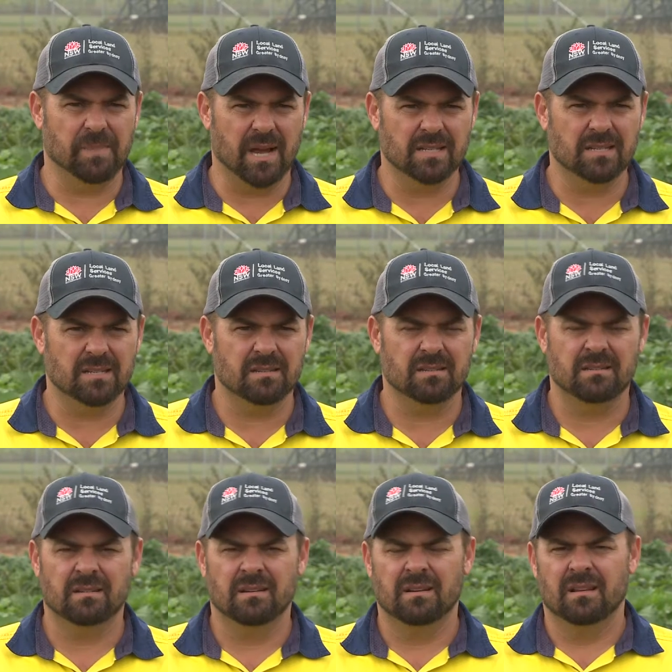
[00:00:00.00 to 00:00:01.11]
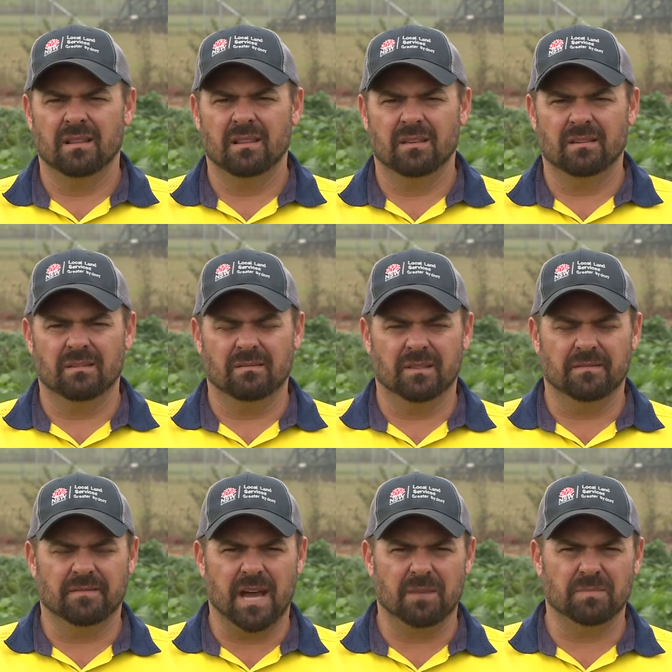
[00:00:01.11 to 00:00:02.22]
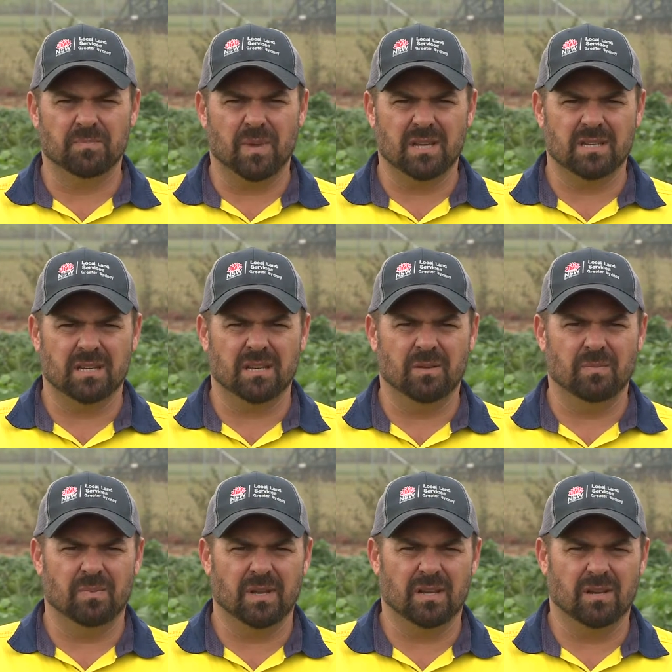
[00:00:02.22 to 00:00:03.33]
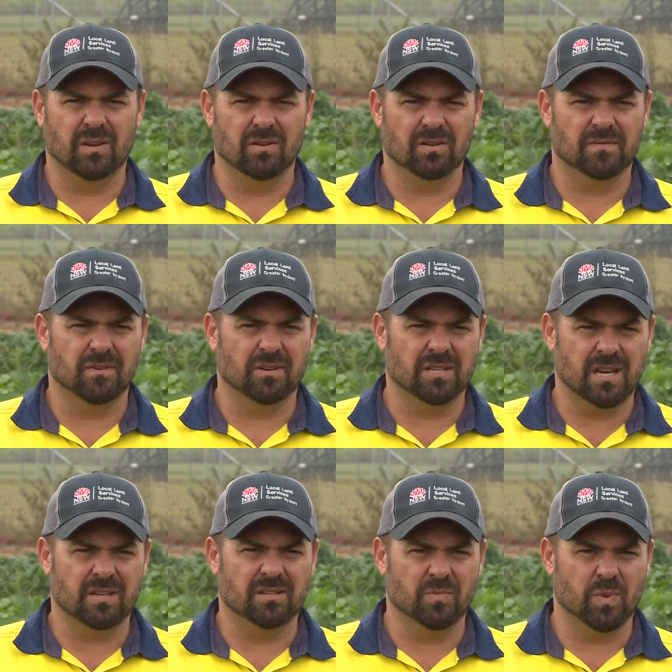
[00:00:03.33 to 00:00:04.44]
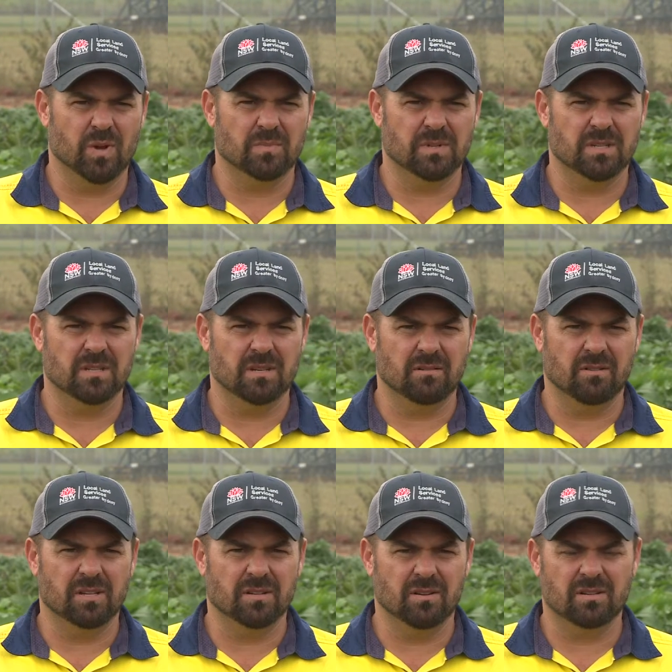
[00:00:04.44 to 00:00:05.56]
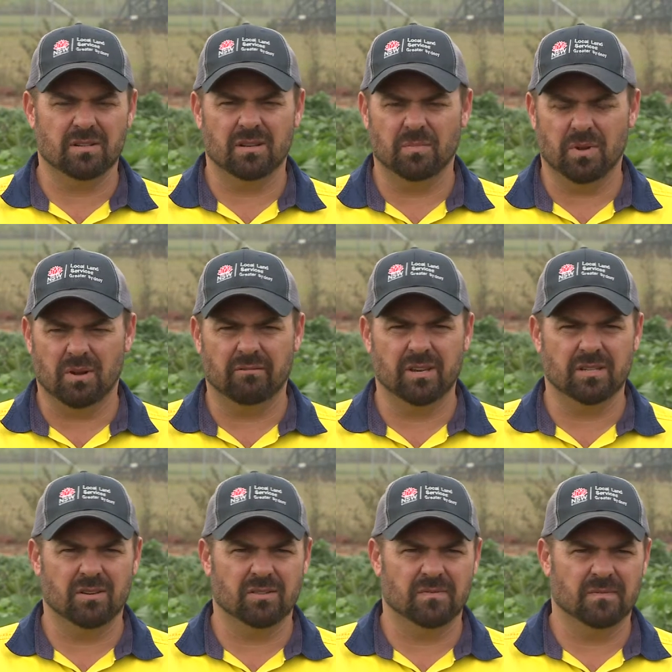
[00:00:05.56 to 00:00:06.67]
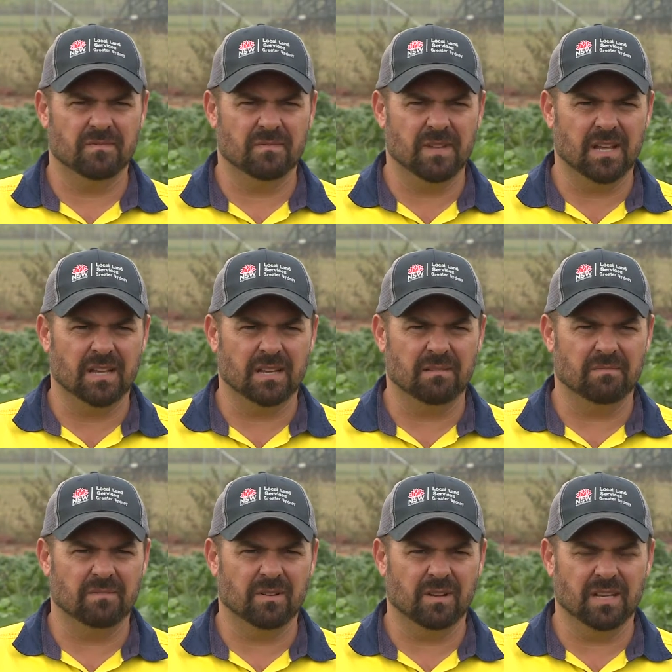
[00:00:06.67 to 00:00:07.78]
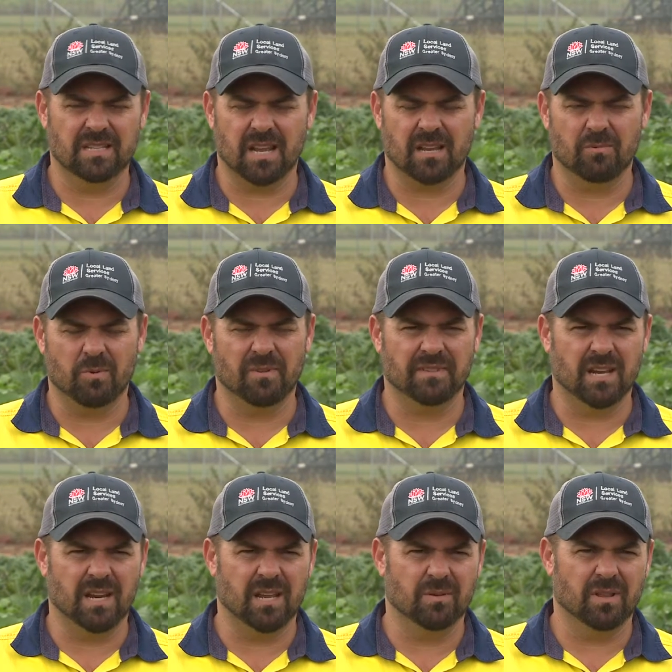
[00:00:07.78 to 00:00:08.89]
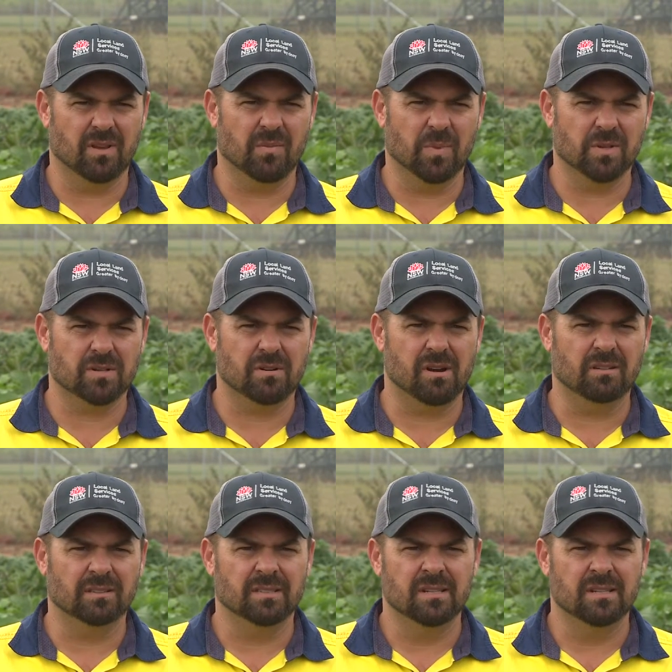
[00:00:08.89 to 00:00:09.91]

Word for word: basis. The, the farm's basically being used for extension purposes and research, applied research, uh, exactly what we've done here with the compost trial.